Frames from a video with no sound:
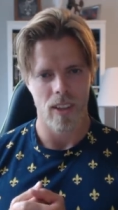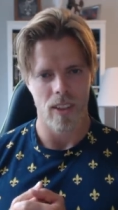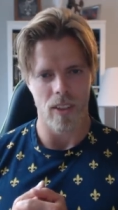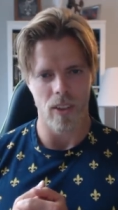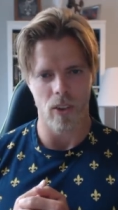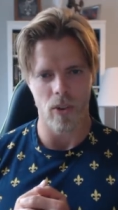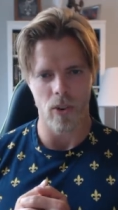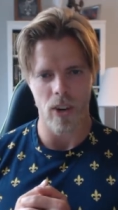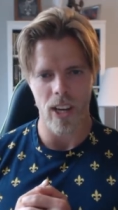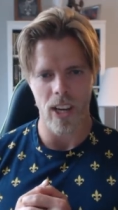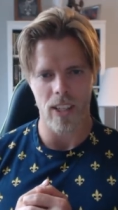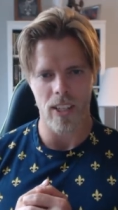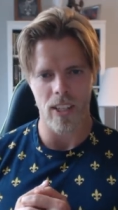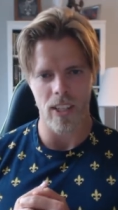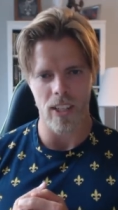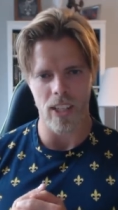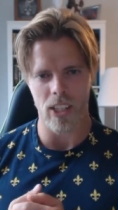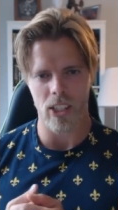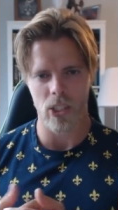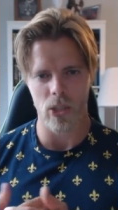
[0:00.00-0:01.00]
the
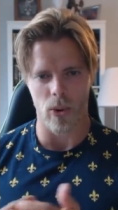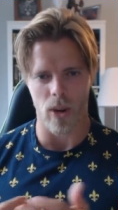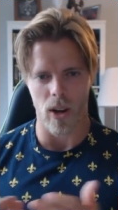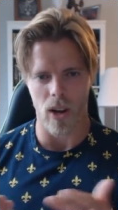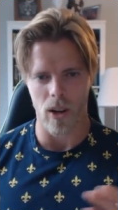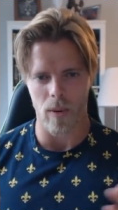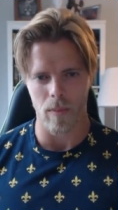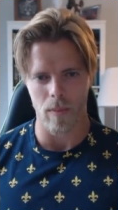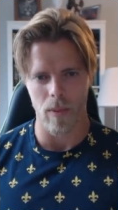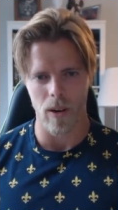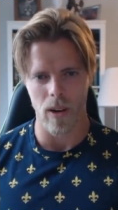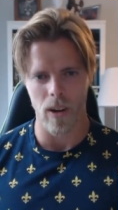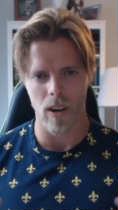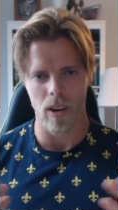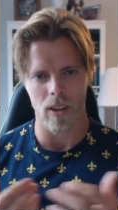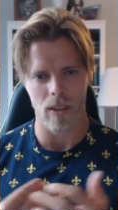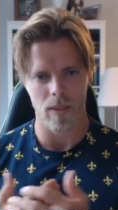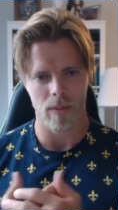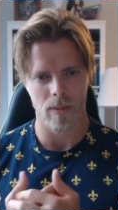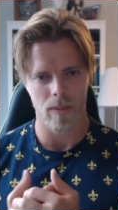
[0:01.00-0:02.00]
great yet so
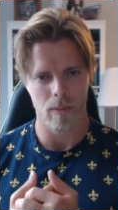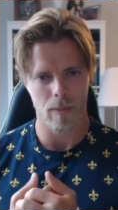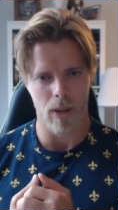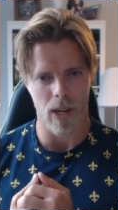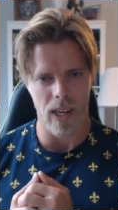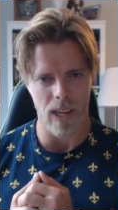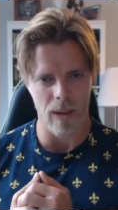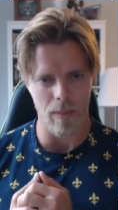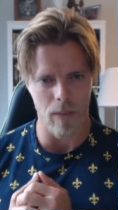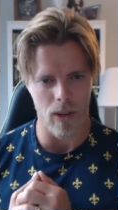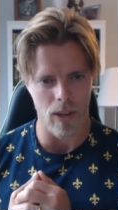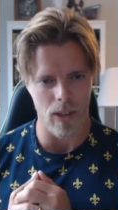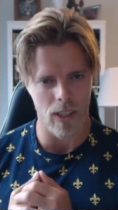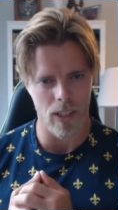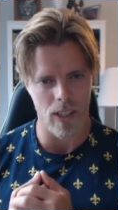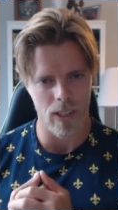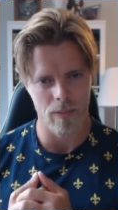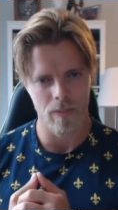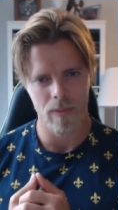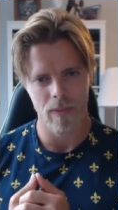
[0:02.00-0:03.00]
humble
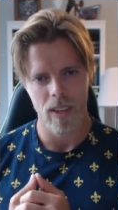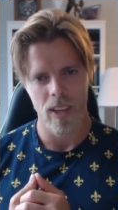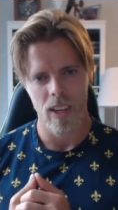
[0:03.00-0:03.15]
Primarch,